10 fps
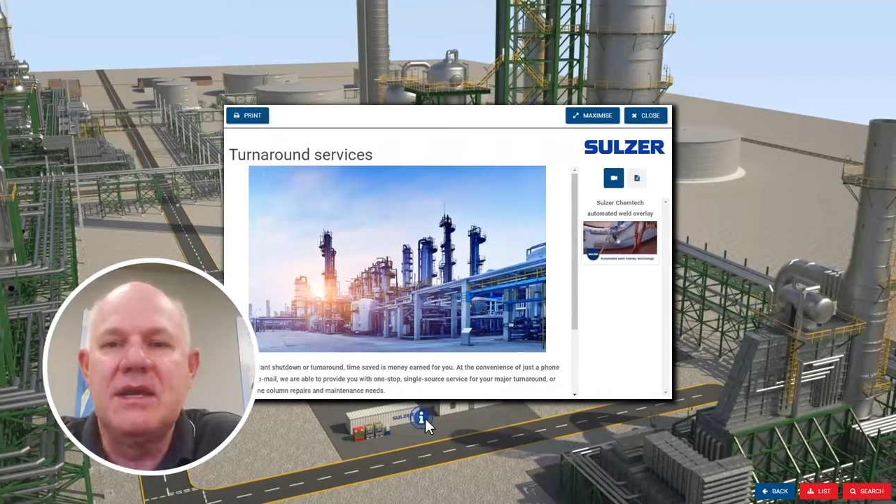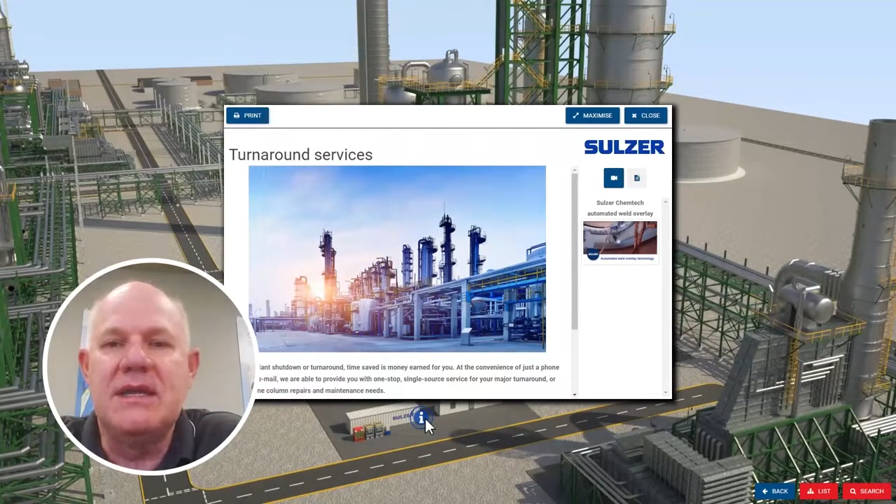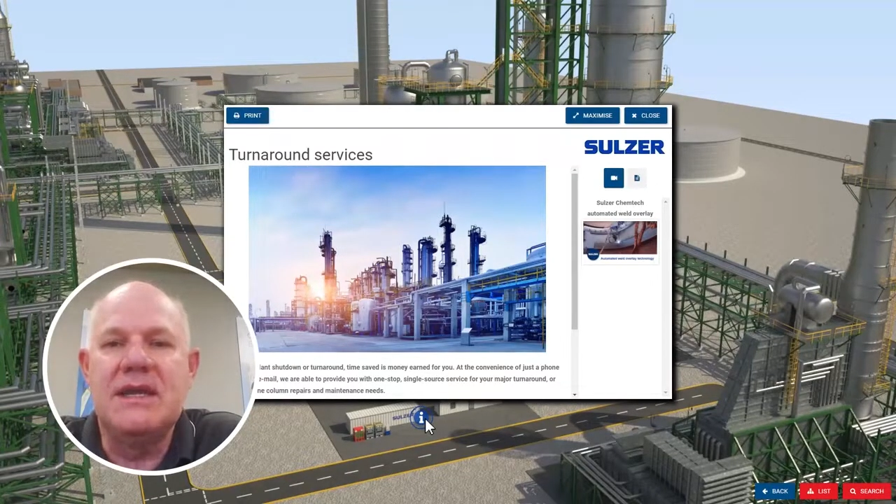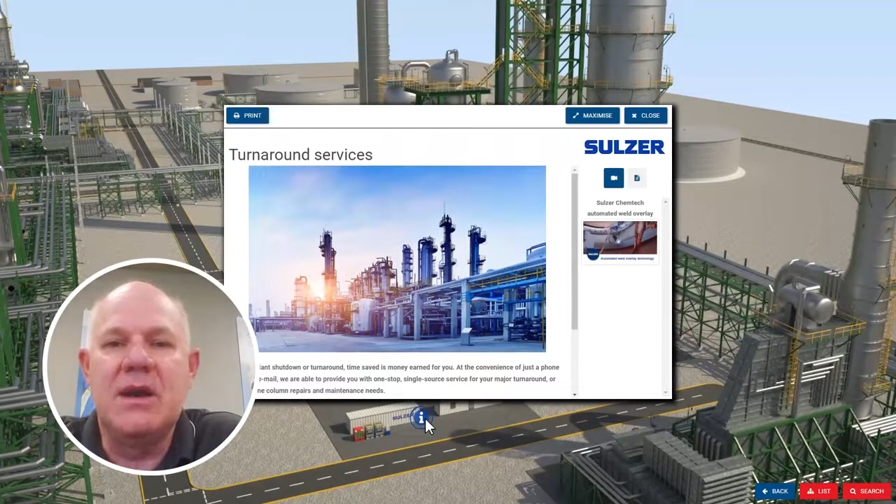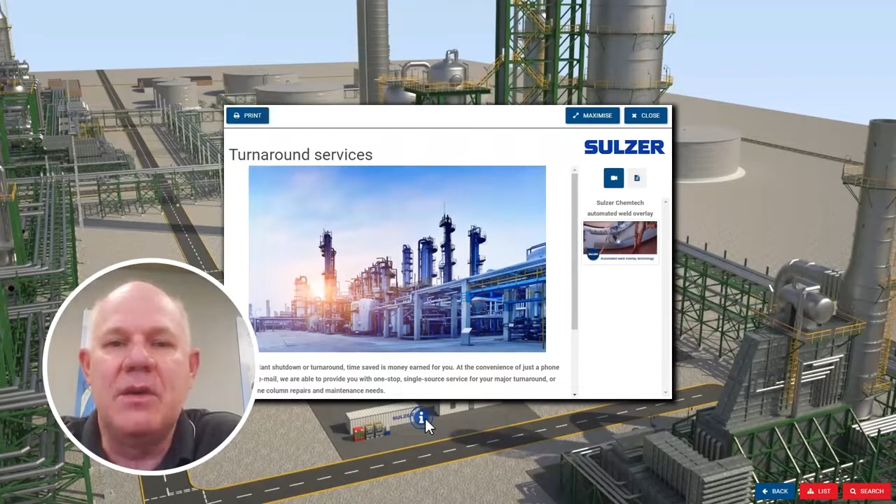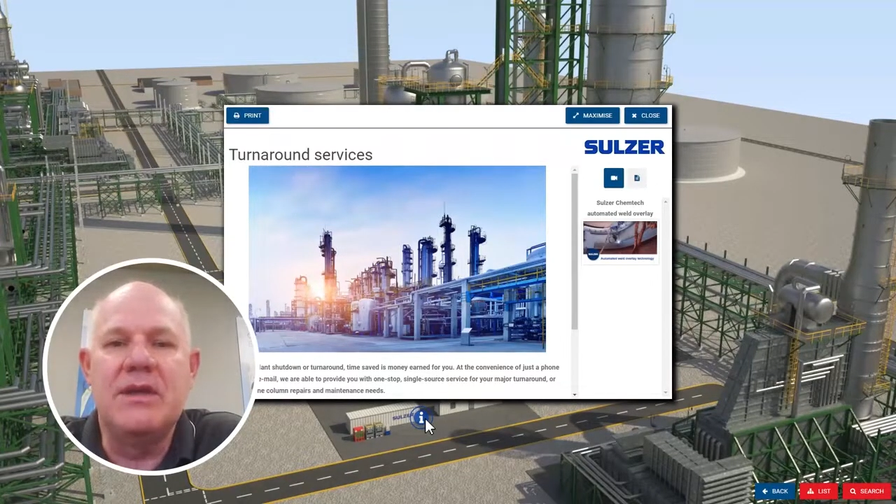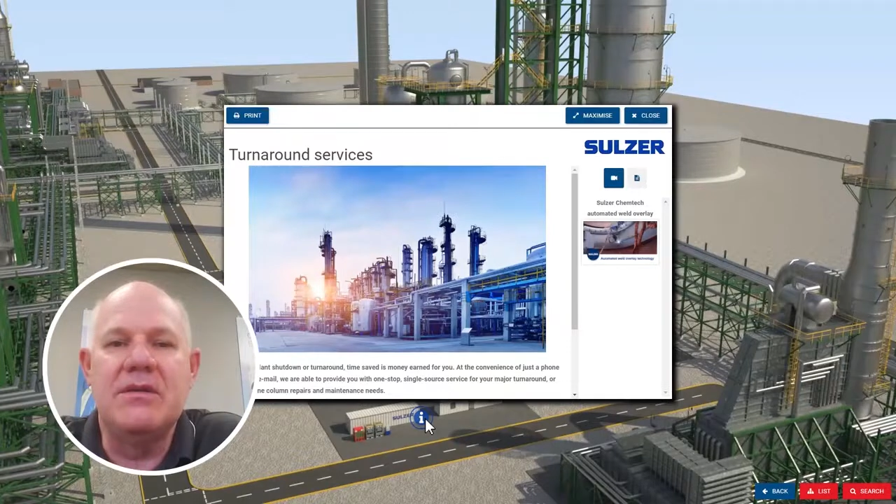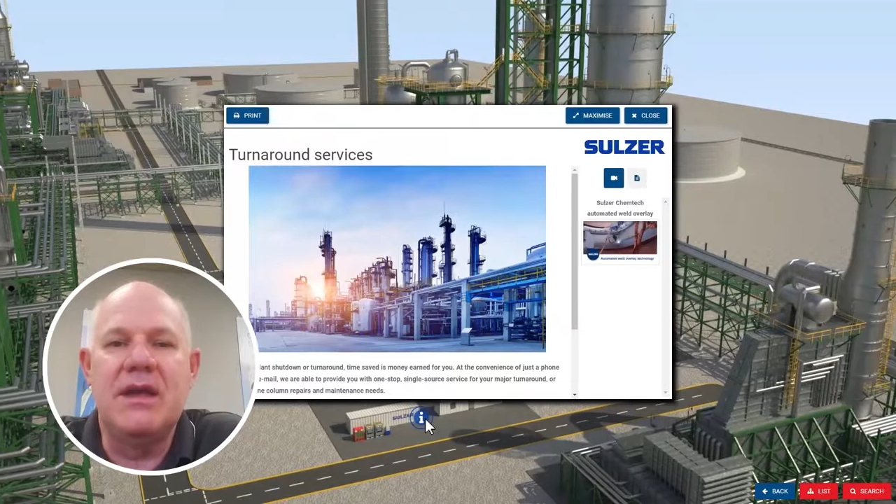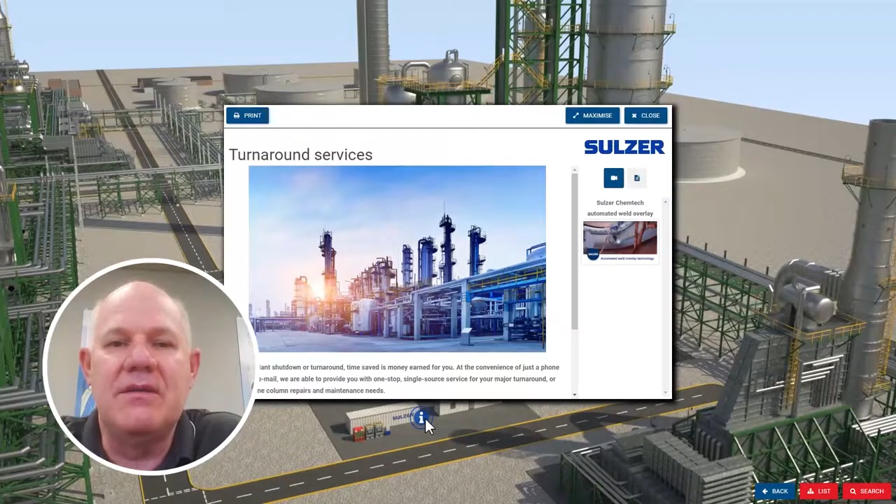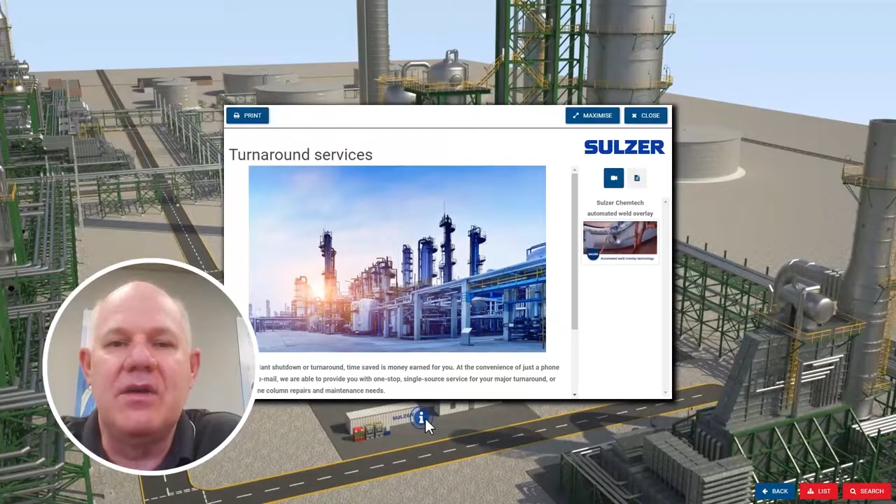and that way
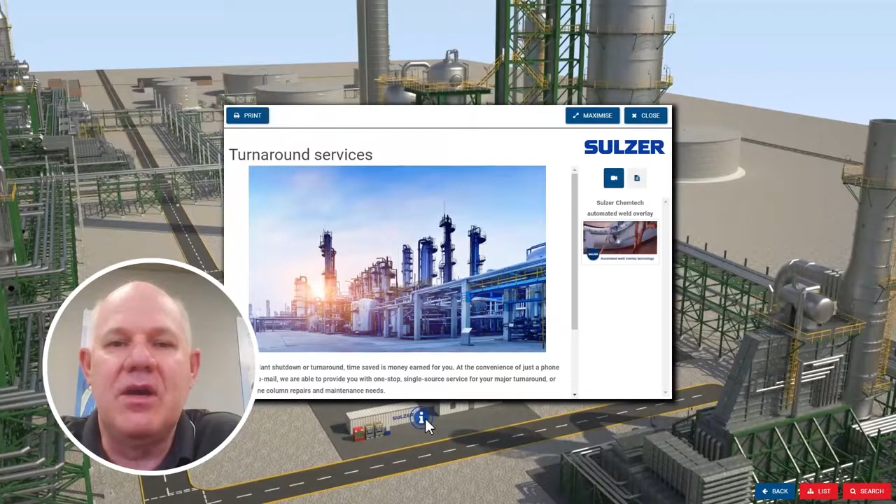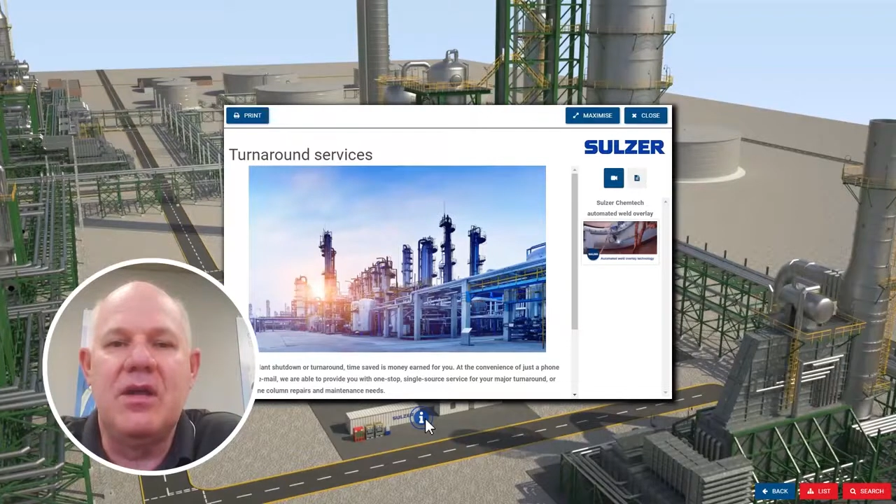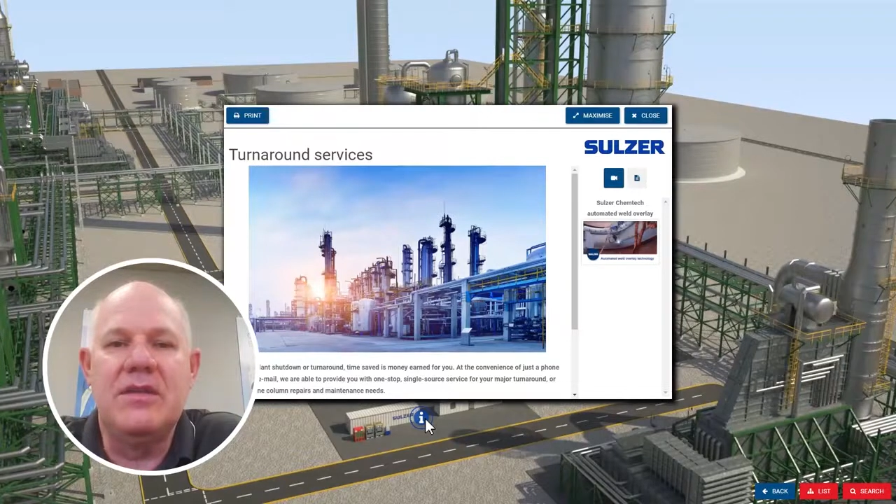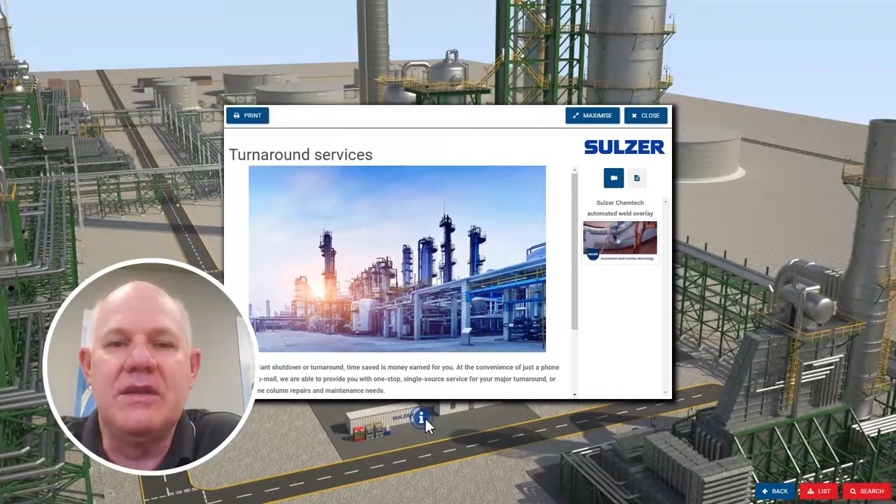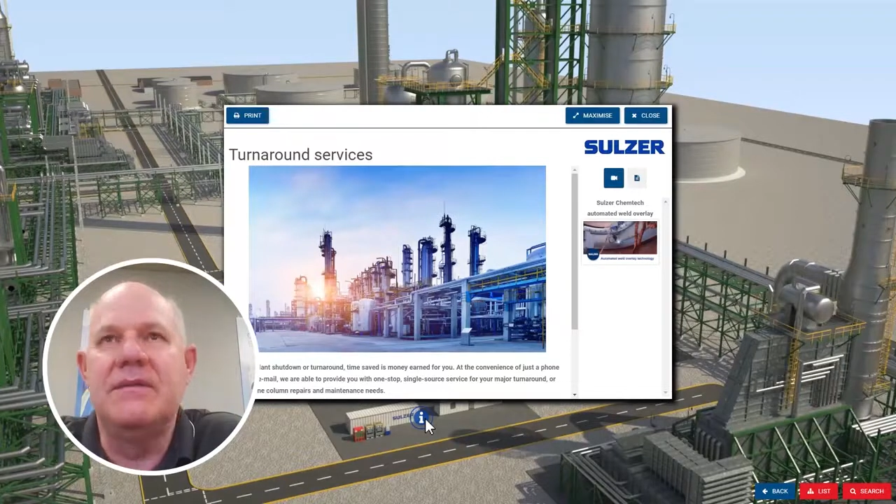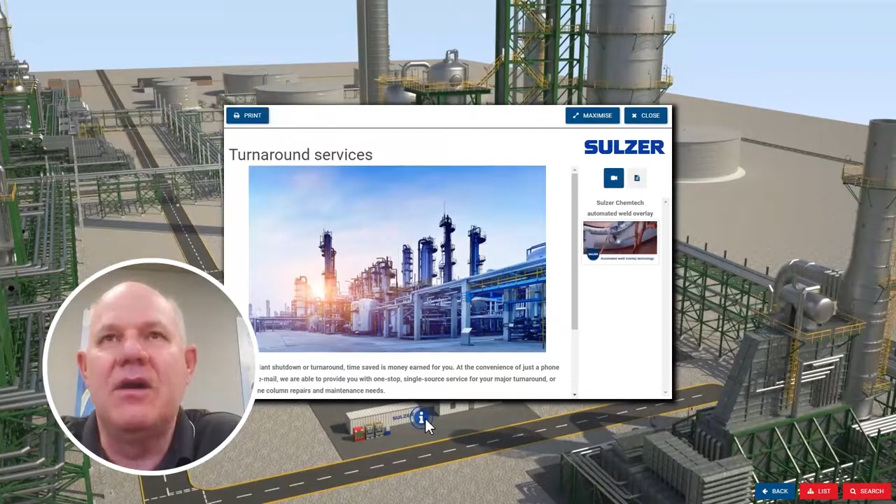you'll have all the